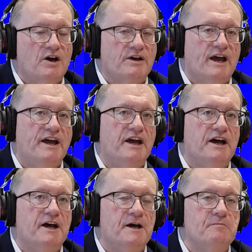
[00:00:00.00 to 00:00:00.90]
Okay.
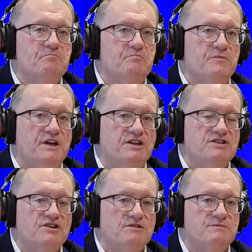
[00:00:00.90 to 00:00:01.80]
In
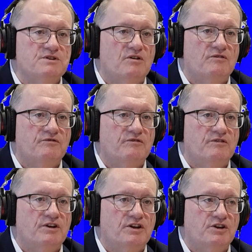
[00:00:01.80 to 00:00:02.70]
terms of
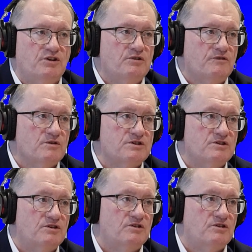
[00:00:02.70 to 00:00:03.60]
you, of course,
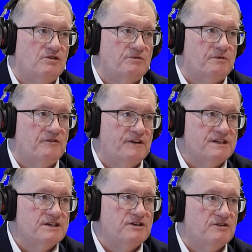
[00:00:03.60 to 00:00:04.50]
you're a
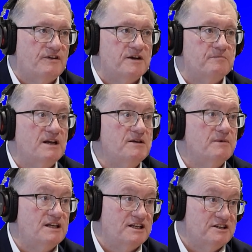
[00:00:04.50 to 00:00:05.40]
professor. You've had many,
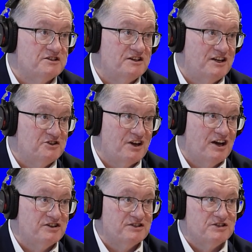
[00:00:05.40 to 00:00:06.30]
many years in
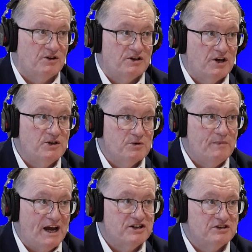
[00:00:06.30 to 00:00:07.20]
education. So I know
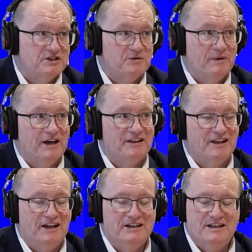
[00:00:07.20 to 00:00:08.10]
you're passionate about
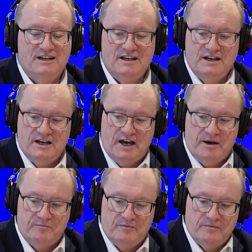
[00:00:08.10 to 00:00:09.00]
that.
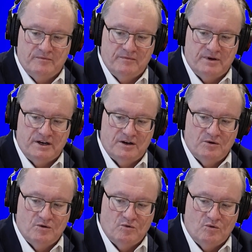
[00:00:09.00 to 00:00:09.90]
But
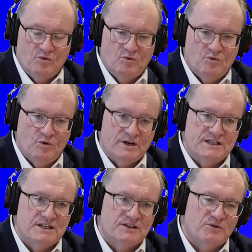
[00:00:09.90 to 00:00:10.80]
what
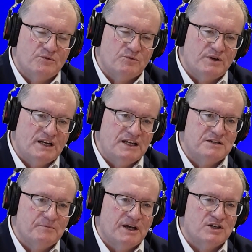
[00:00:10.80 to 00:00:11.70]
is it that we need
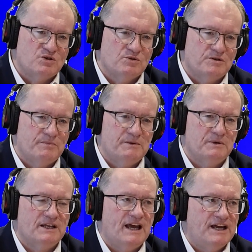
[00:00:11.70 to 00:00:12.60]
to make sure that
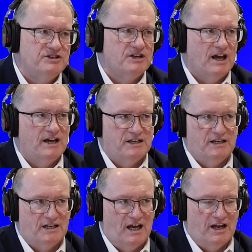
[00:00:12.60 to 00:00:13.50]
people are
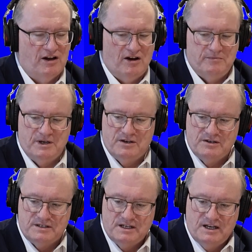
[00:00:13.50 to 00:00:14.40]
educated in AI?
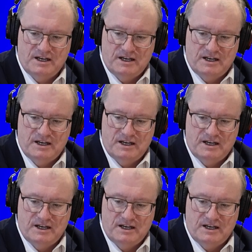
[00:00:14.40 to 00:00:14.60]
Because